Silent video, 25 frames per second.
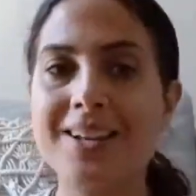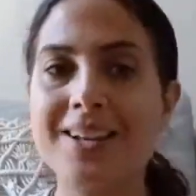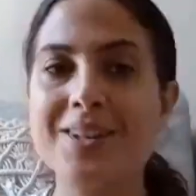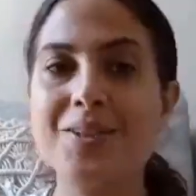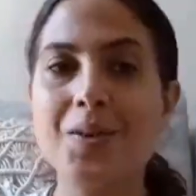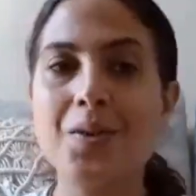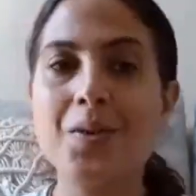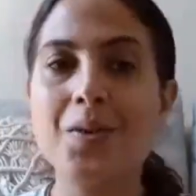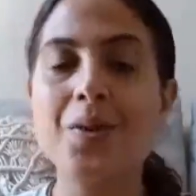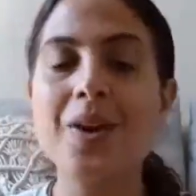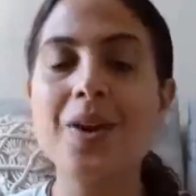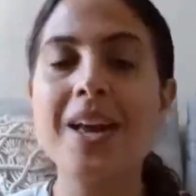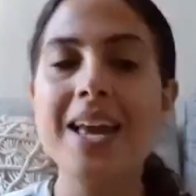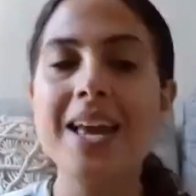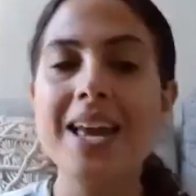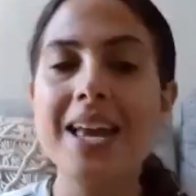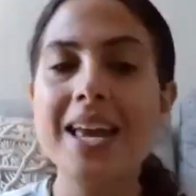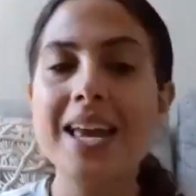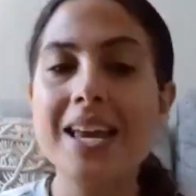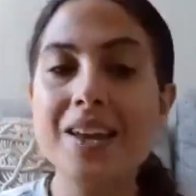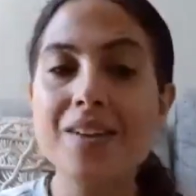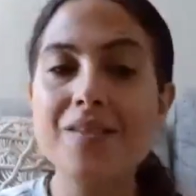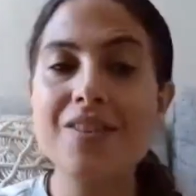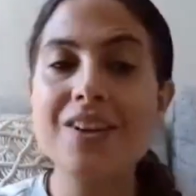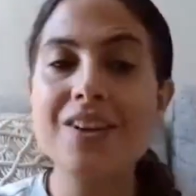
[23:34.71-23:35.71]
And so
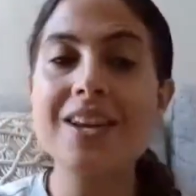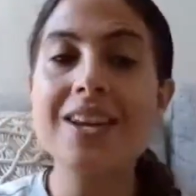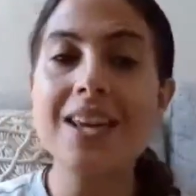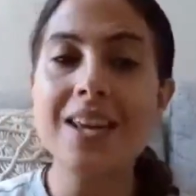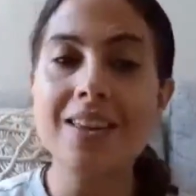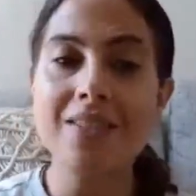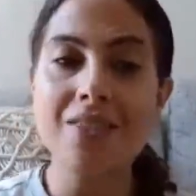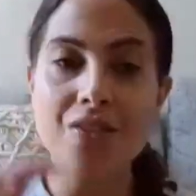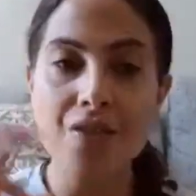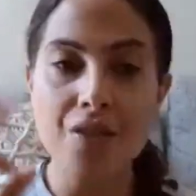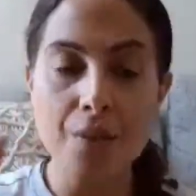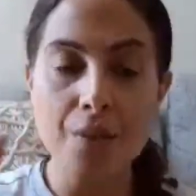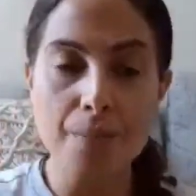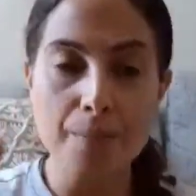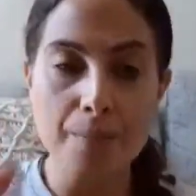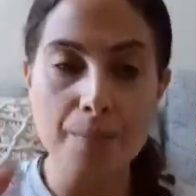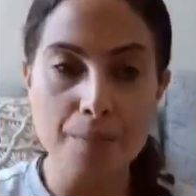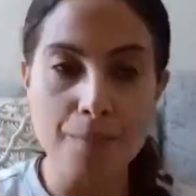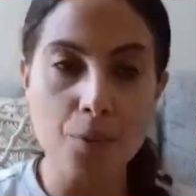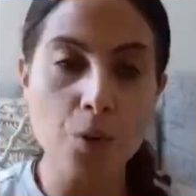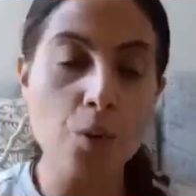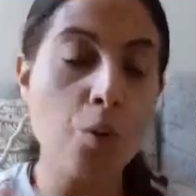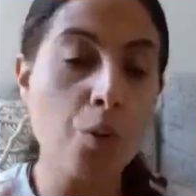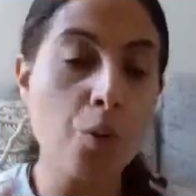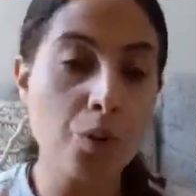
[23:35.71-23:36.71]
even in the
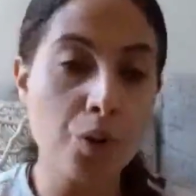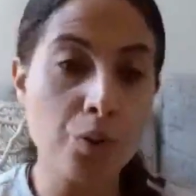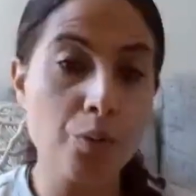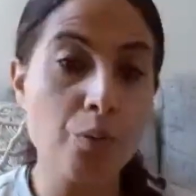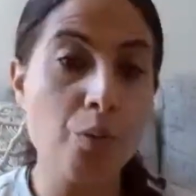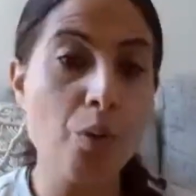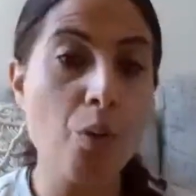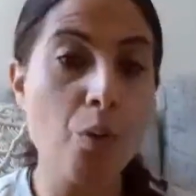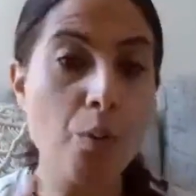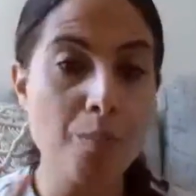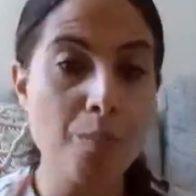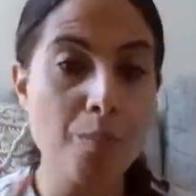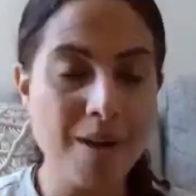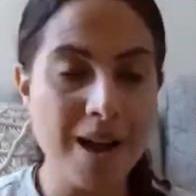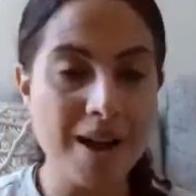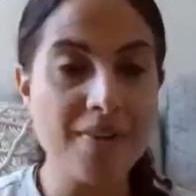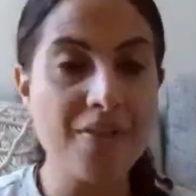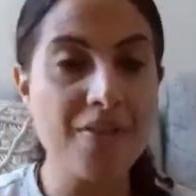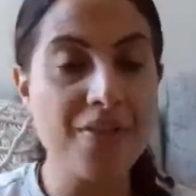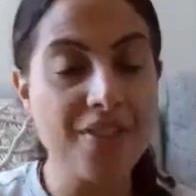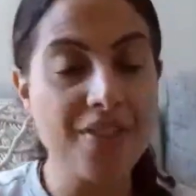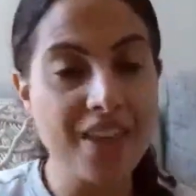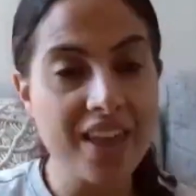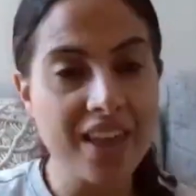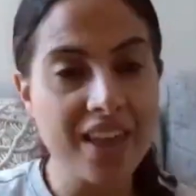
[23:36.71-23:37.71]
quote unquote bad
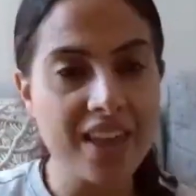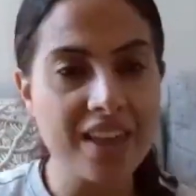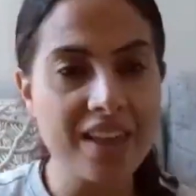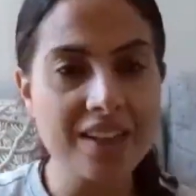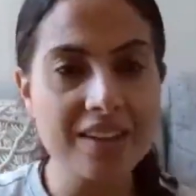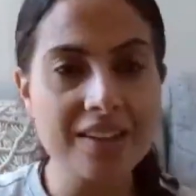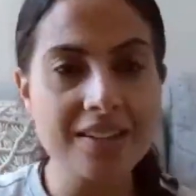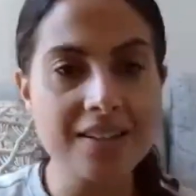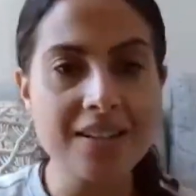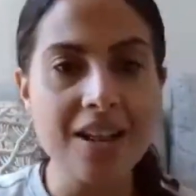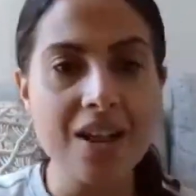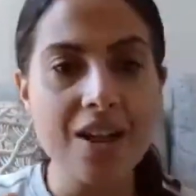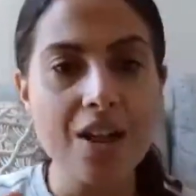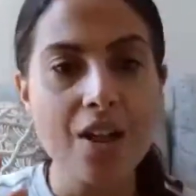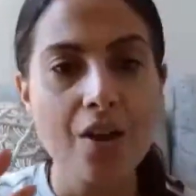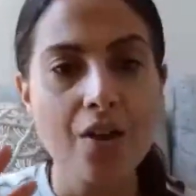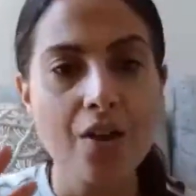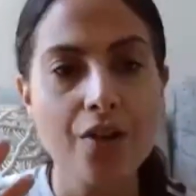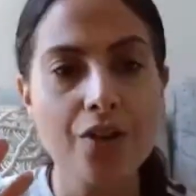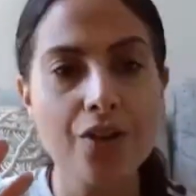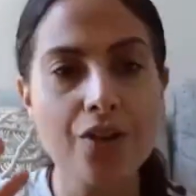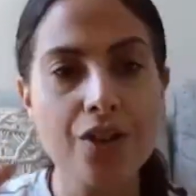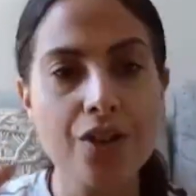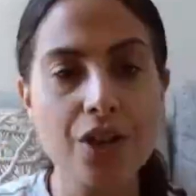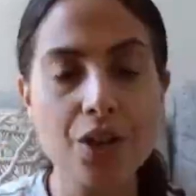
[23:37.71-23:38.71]
things,
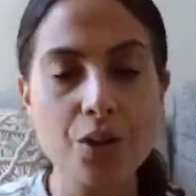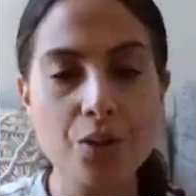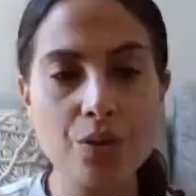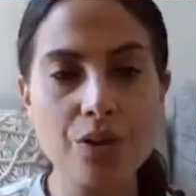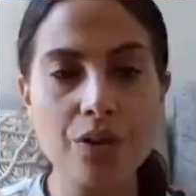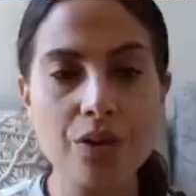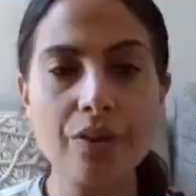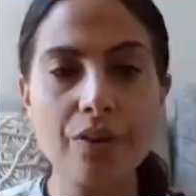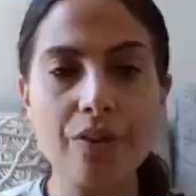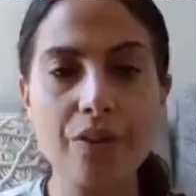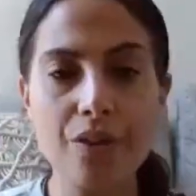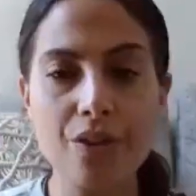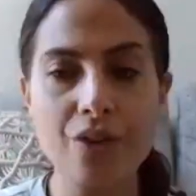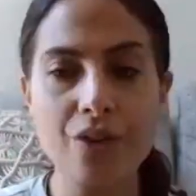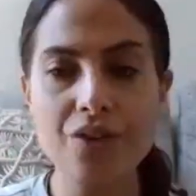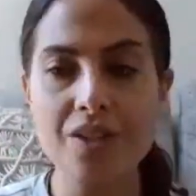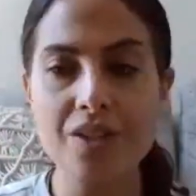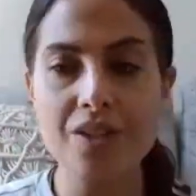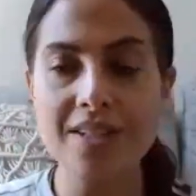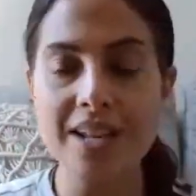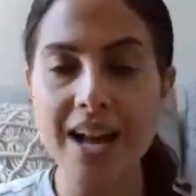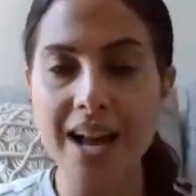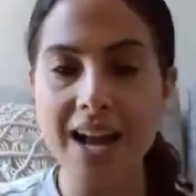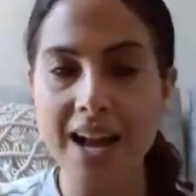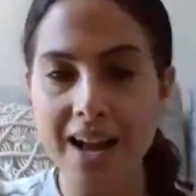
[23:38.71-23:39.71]
the universe
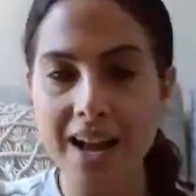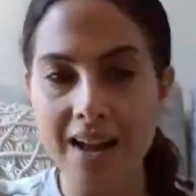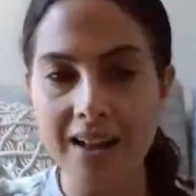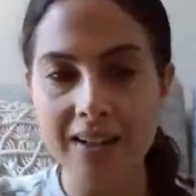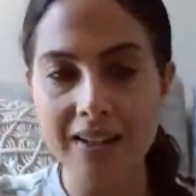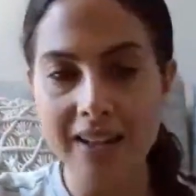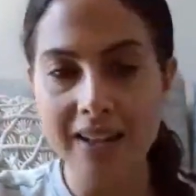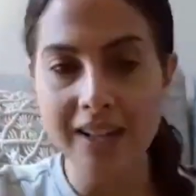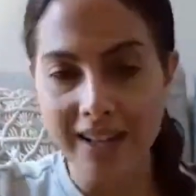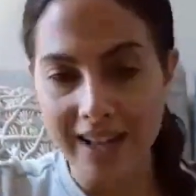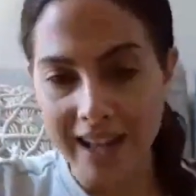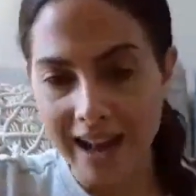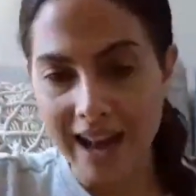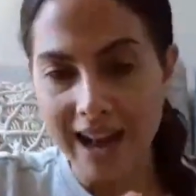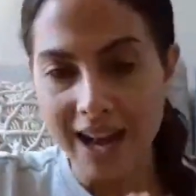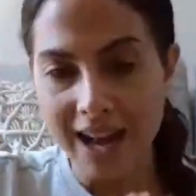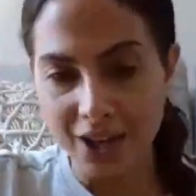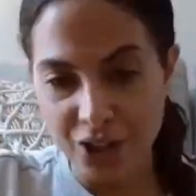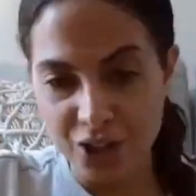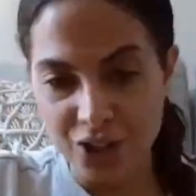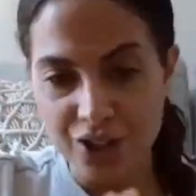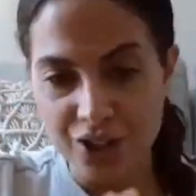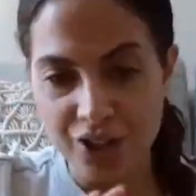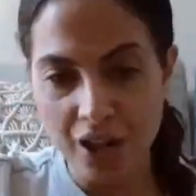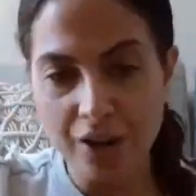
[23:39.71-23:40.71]
is like
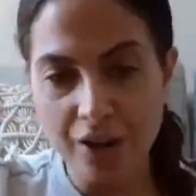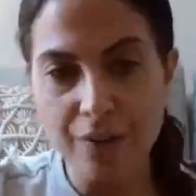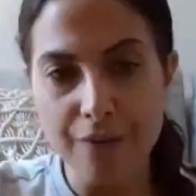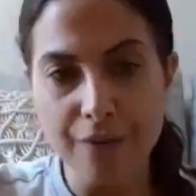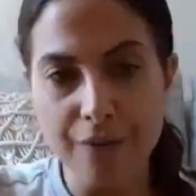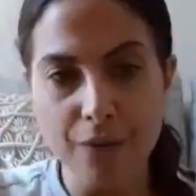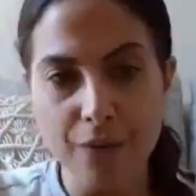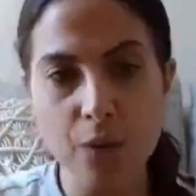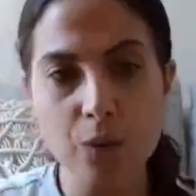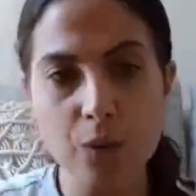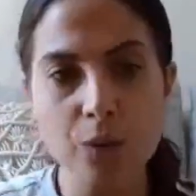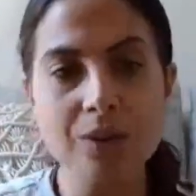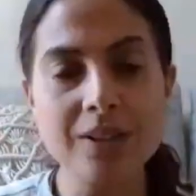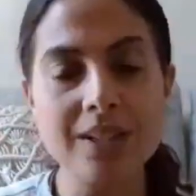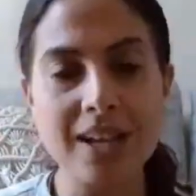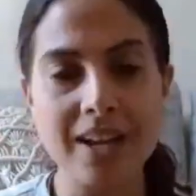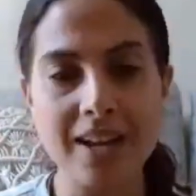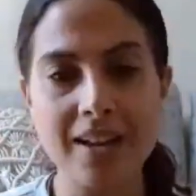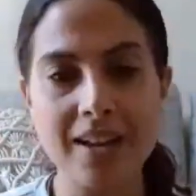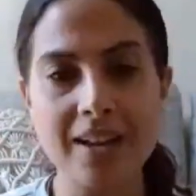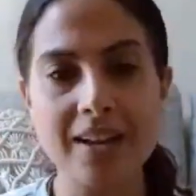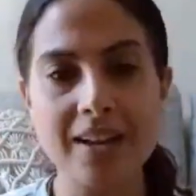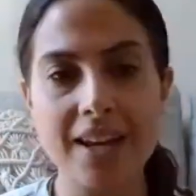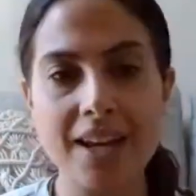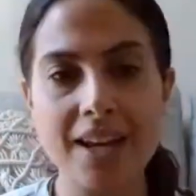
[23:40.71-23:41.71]
actually
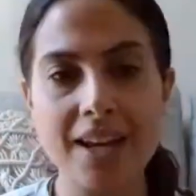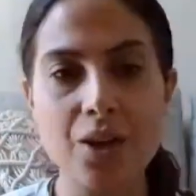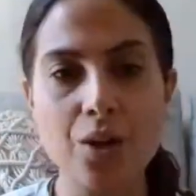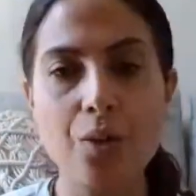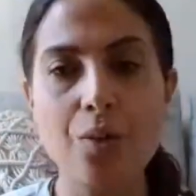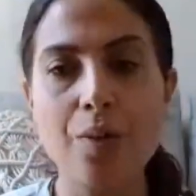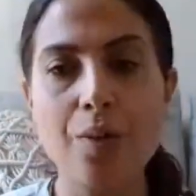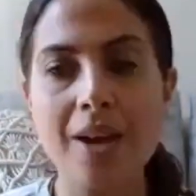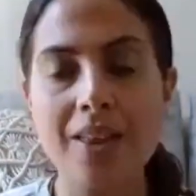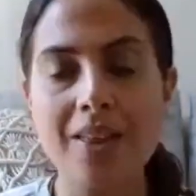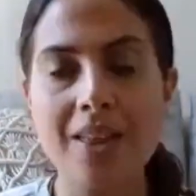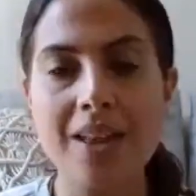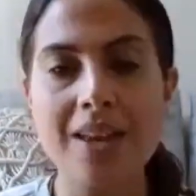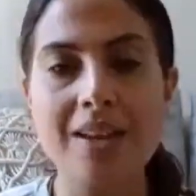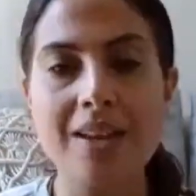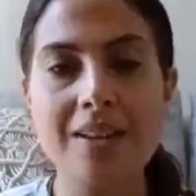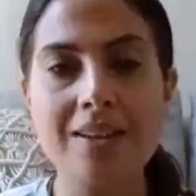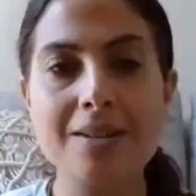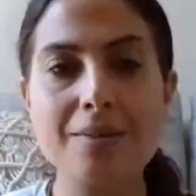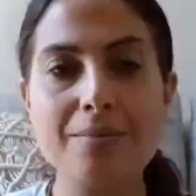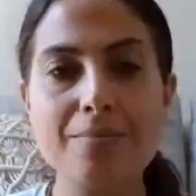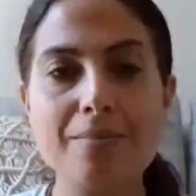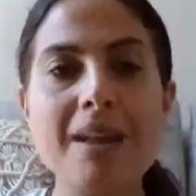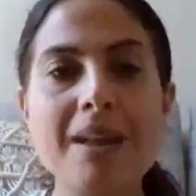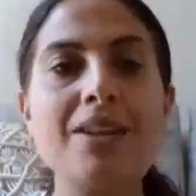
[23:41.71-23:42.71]
unfolding in a way that
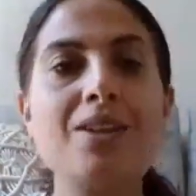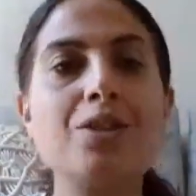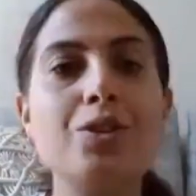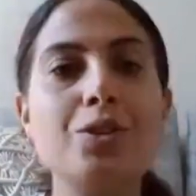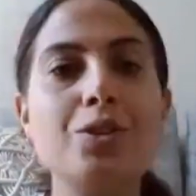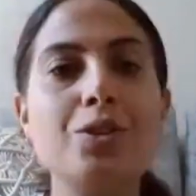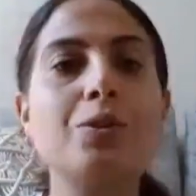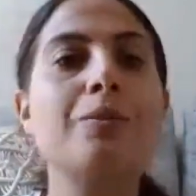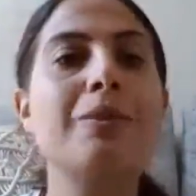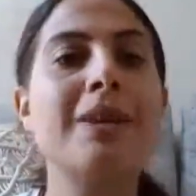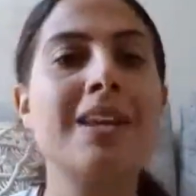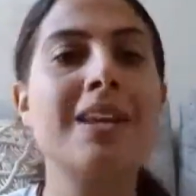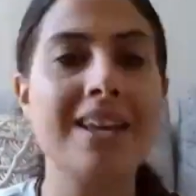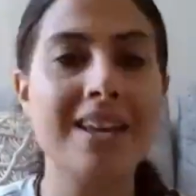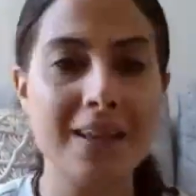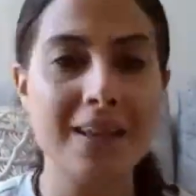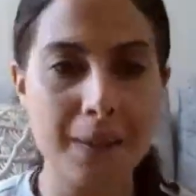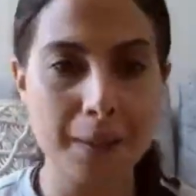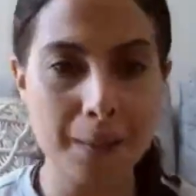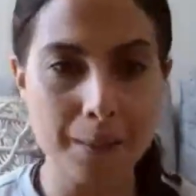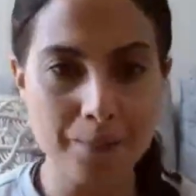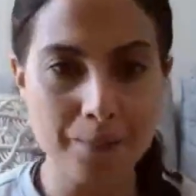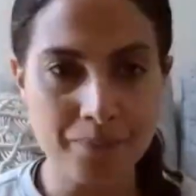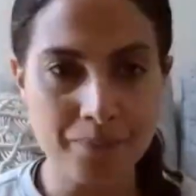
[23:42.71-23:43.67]
is meant to be,